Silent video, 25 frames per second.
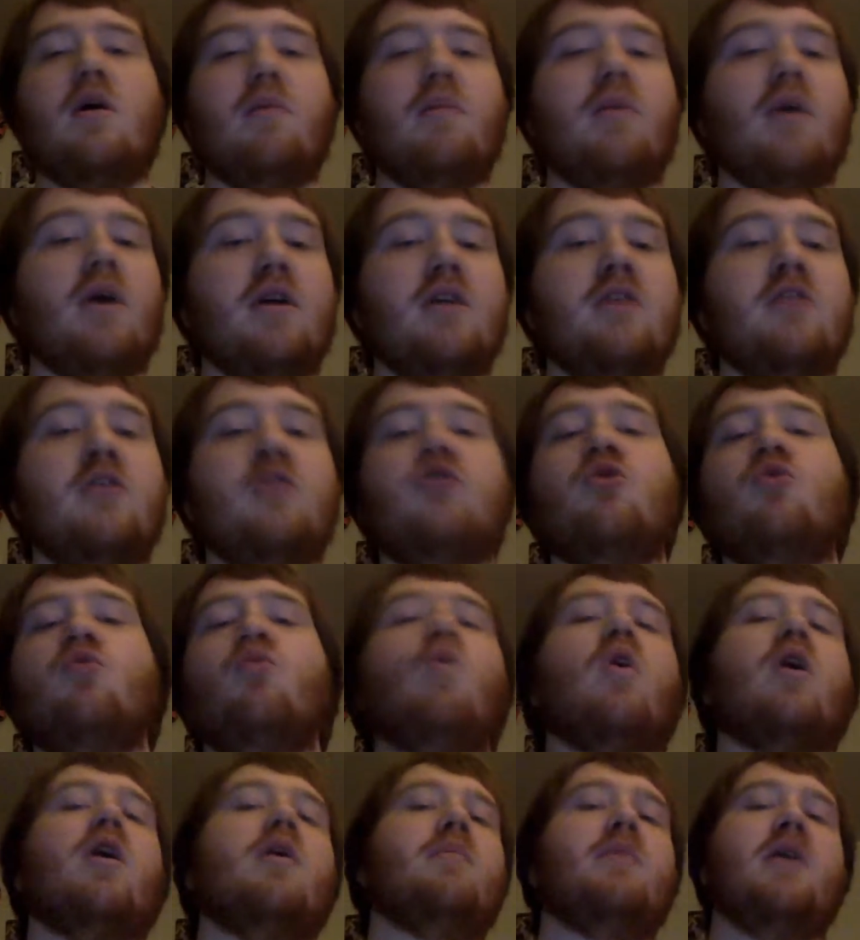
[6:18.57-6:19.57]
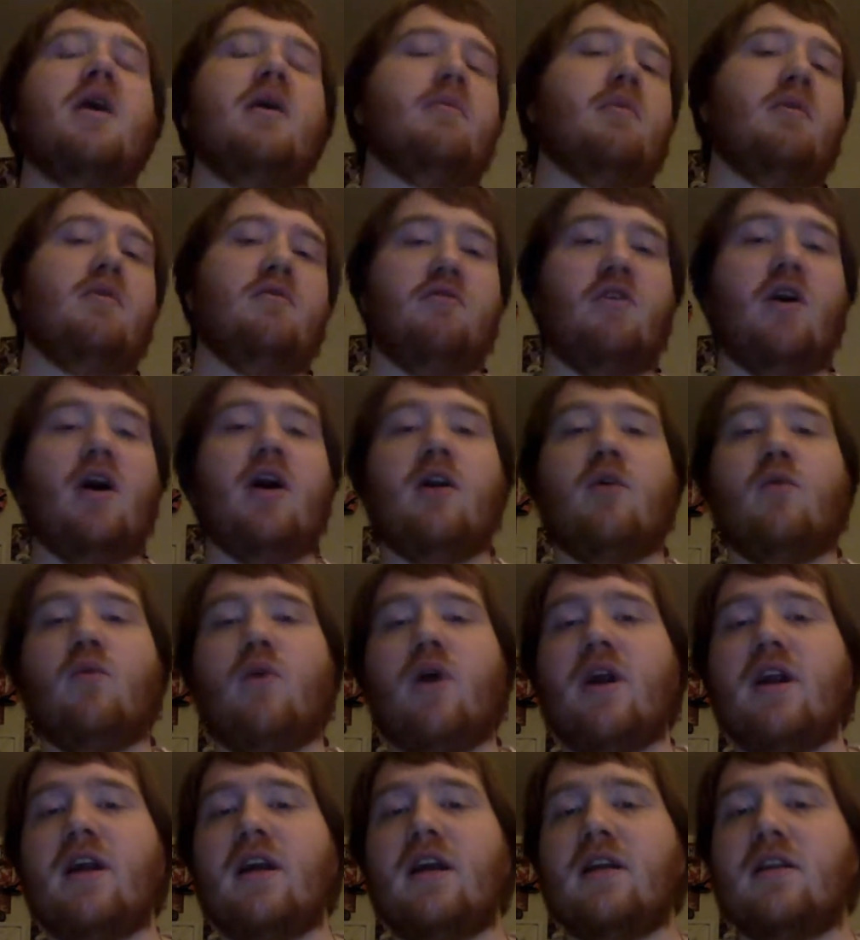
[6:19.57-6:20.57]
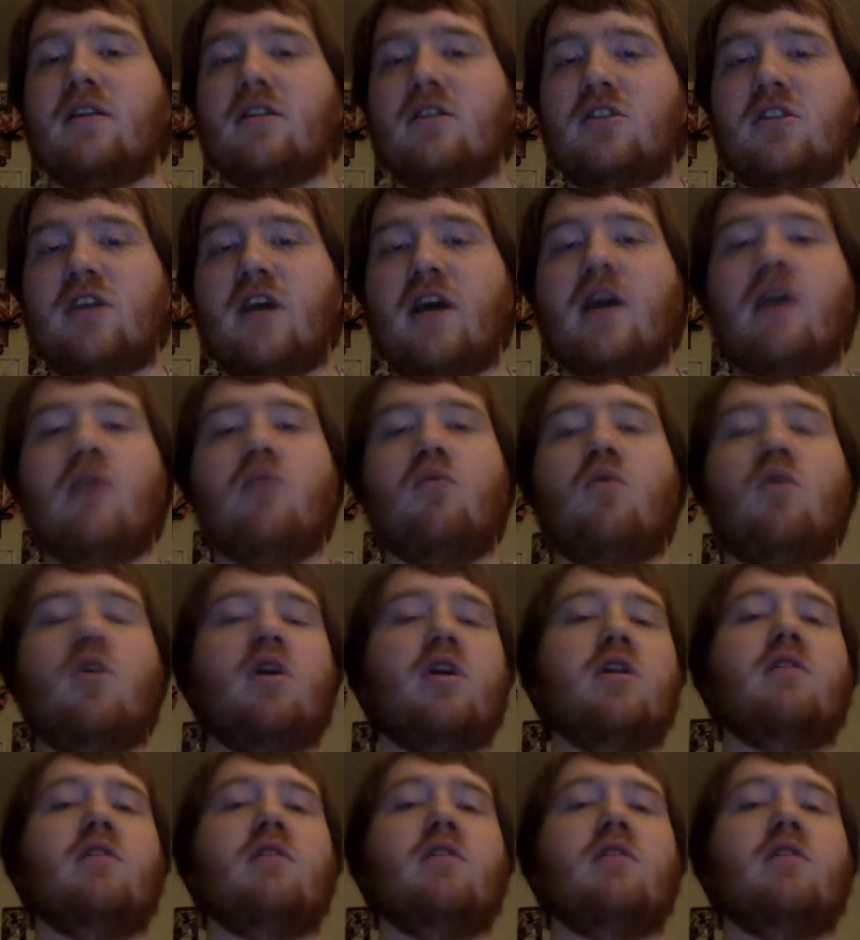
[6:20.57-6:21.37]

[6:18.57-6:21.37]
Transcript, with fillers: but you want to be able to find a way to get the second one.